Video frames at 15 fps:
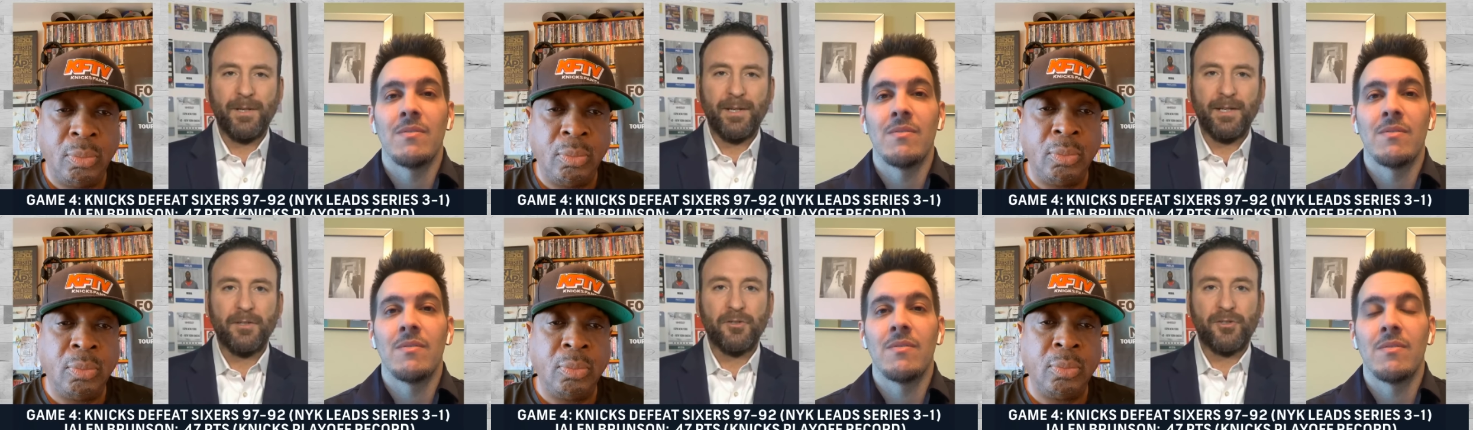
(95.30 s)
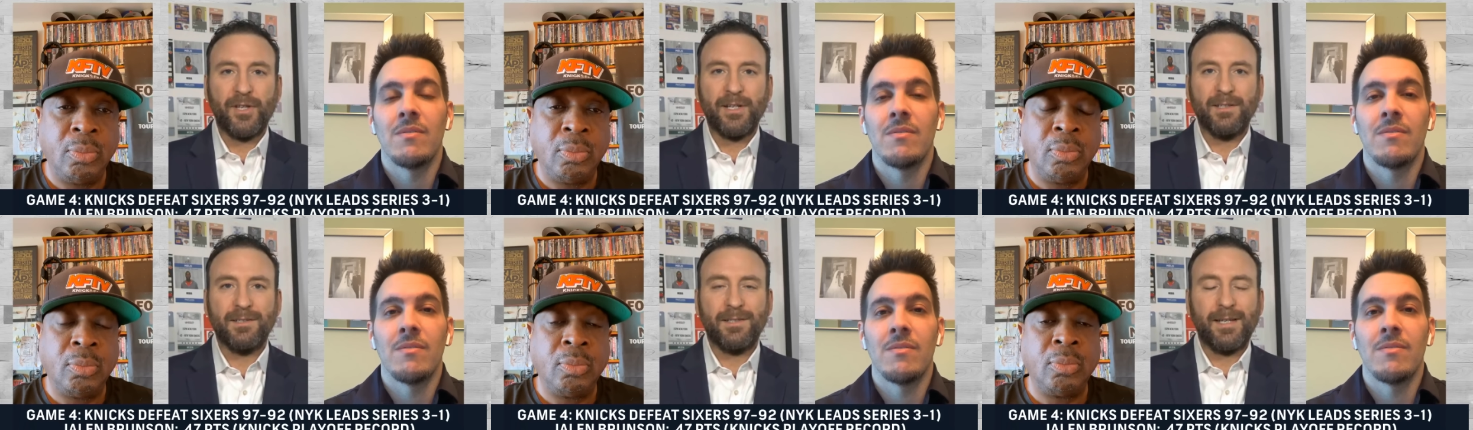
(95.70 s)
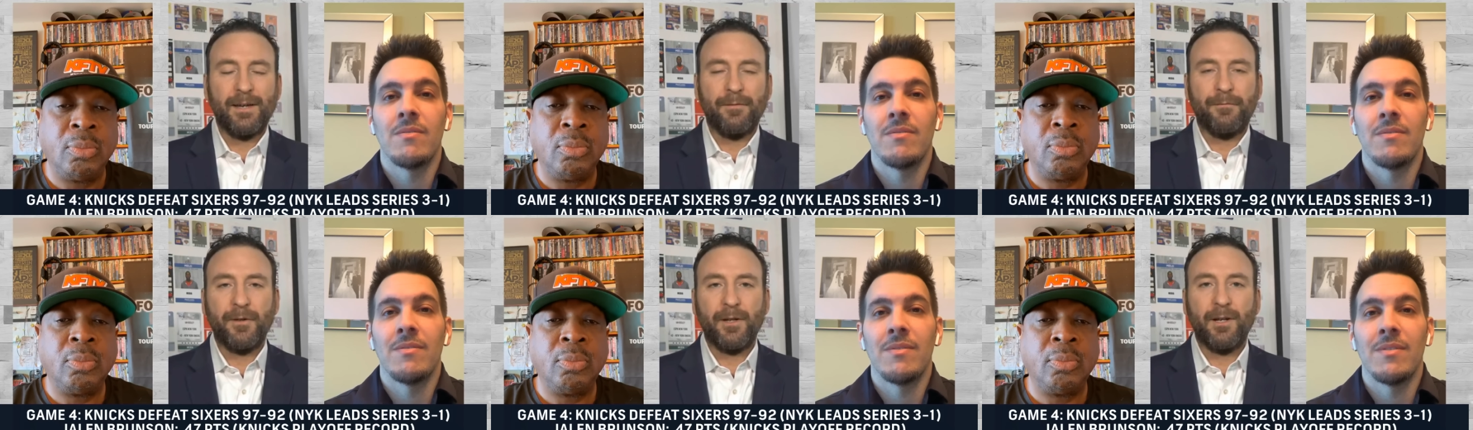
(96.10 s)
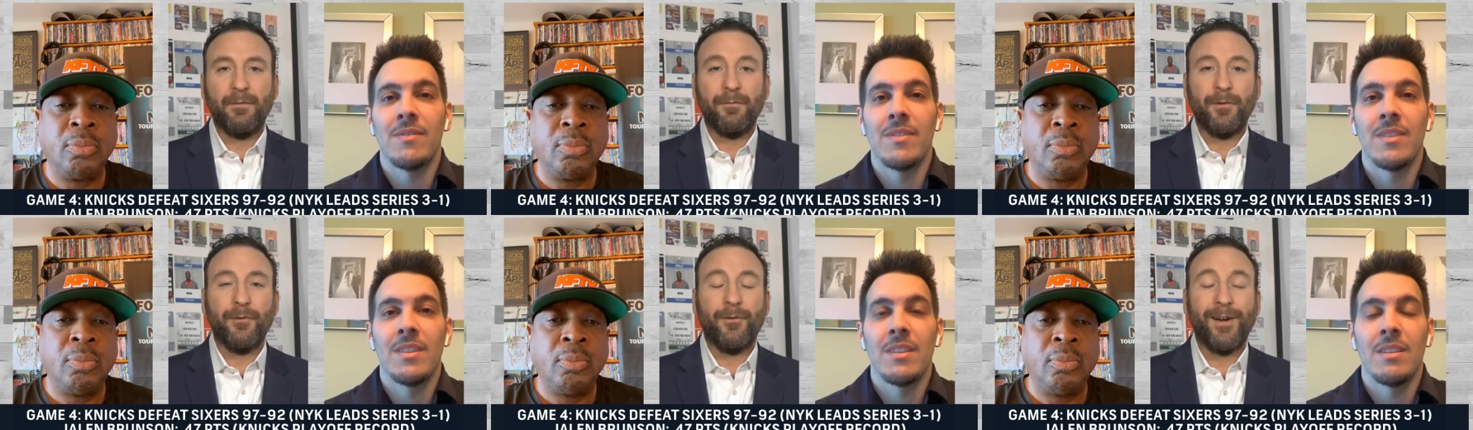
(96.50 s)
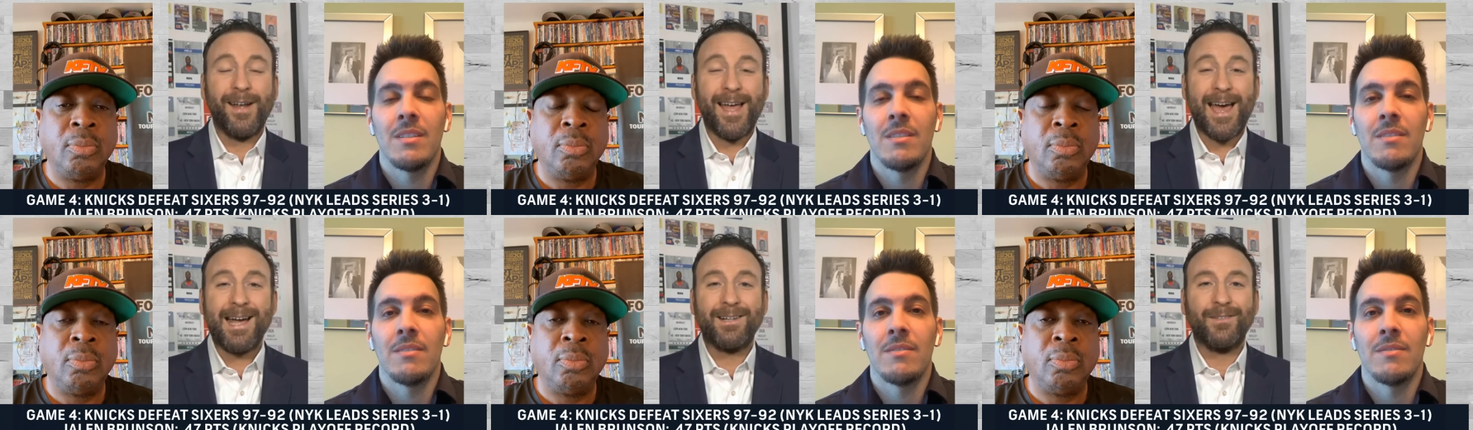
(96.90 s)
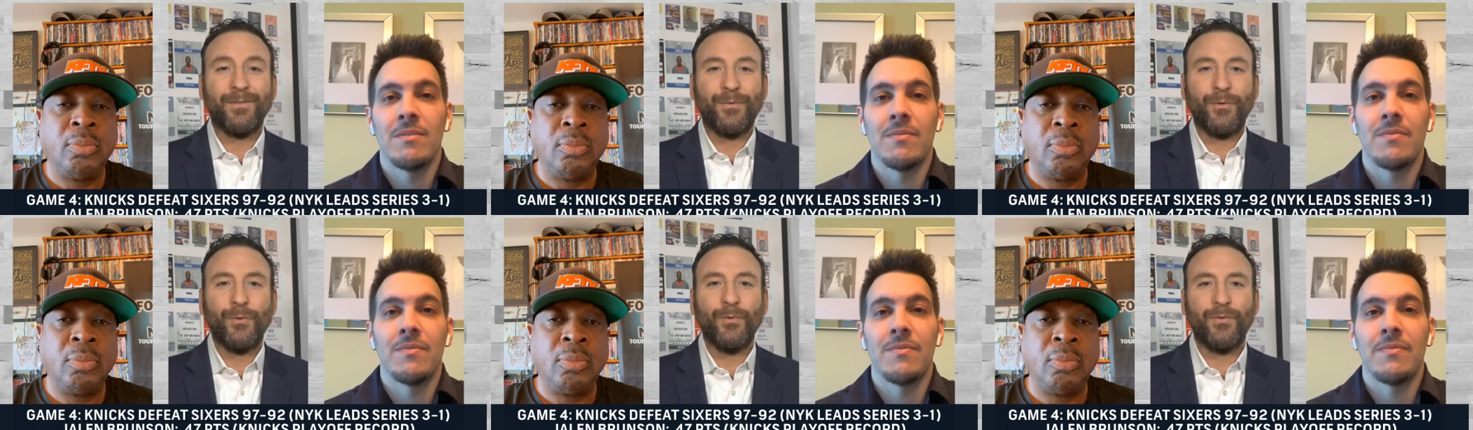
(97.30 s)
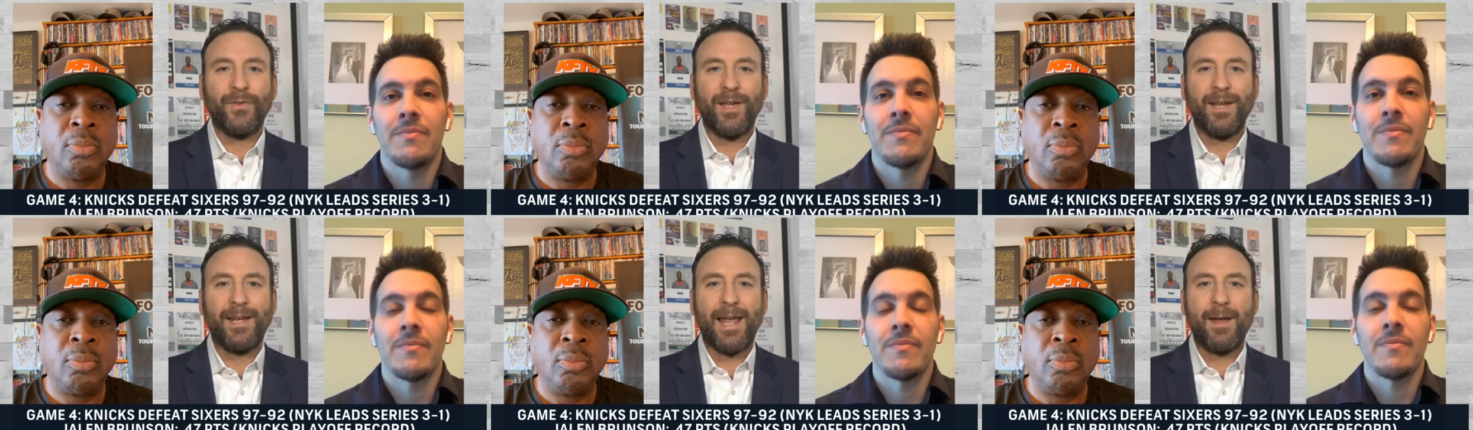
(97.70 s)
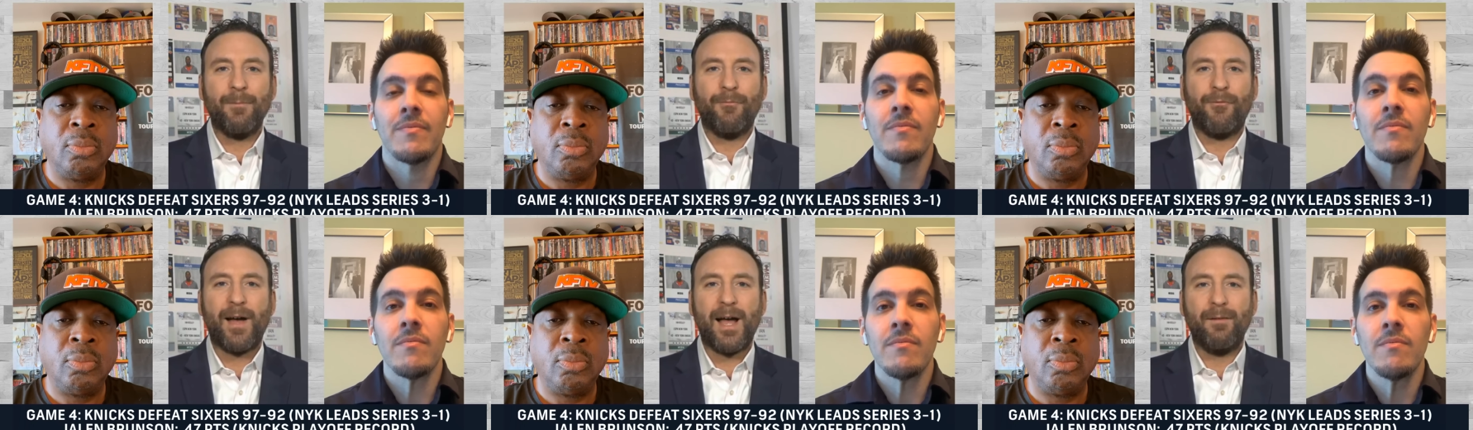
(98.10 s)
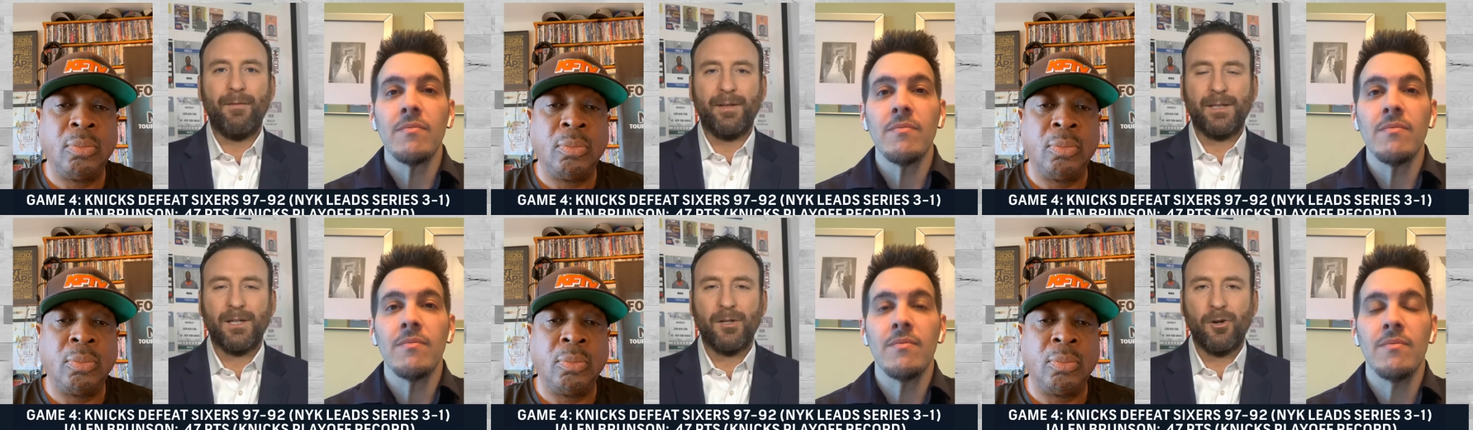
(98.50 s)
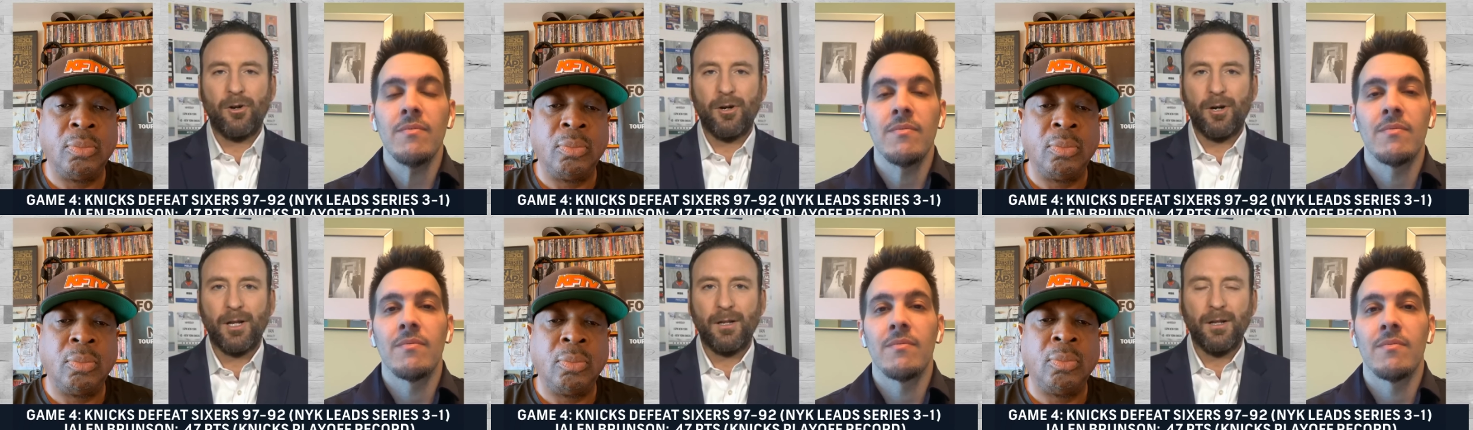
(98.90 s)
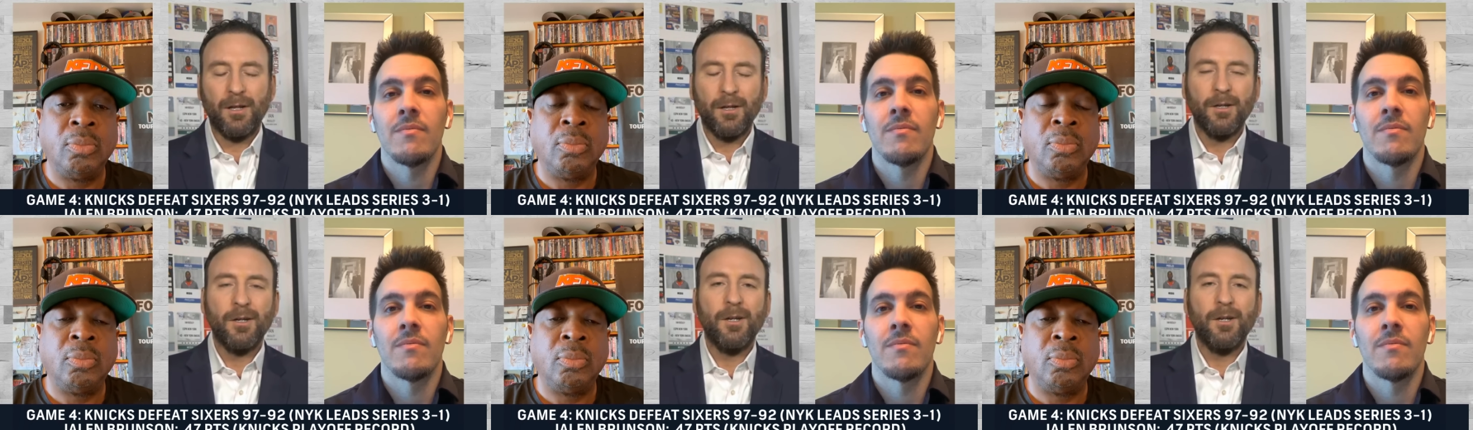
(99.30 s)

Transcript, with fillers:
Speaker 1: to be interesting to see how Philadelphia reacts Tuesday, Game 5 at the Garden.